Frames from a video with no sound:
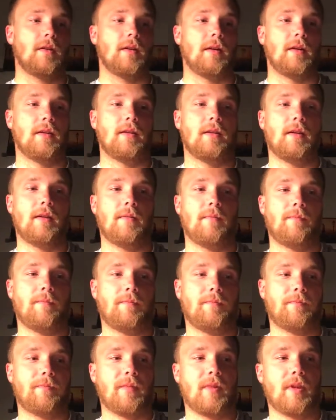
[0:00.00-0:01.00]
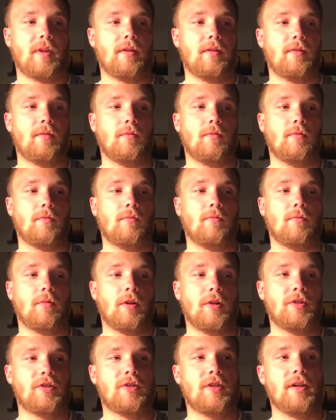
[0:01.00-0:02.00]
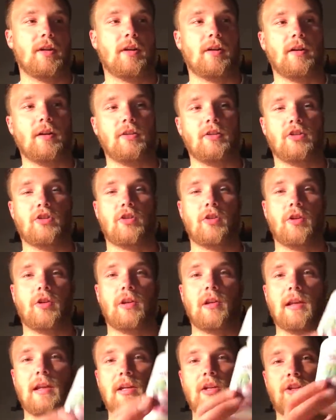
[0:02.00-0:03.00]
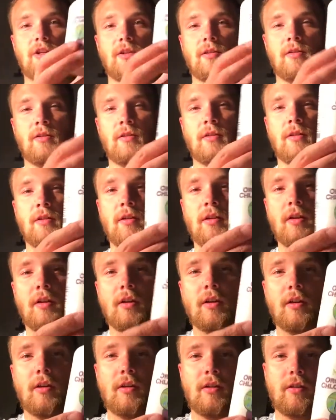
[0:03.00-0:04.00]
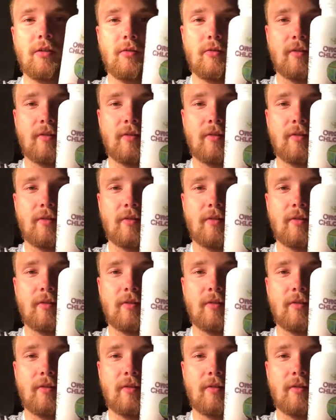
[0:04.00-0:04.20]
And then once they are in the circulation, you